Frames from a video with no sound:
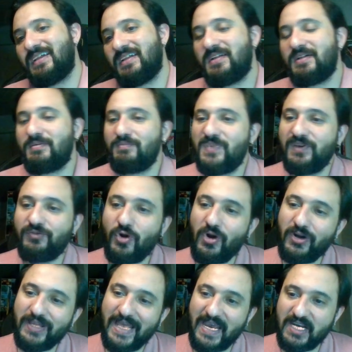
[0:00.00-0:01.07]
Before
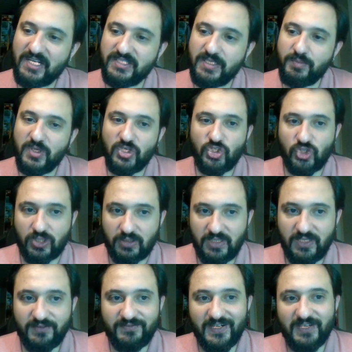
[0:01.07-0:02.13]
the exhibition, if
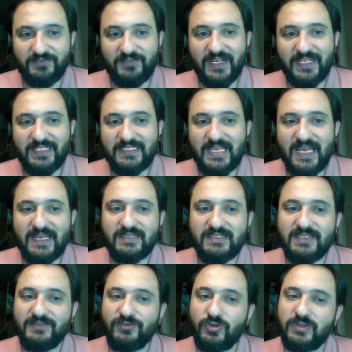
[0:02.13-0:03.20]
I find the answer
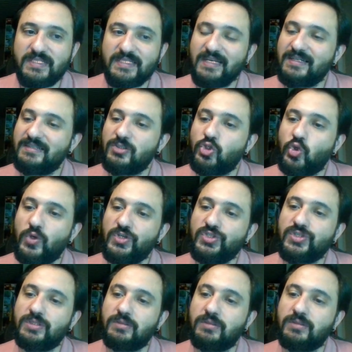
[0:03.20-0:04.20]
for the second question,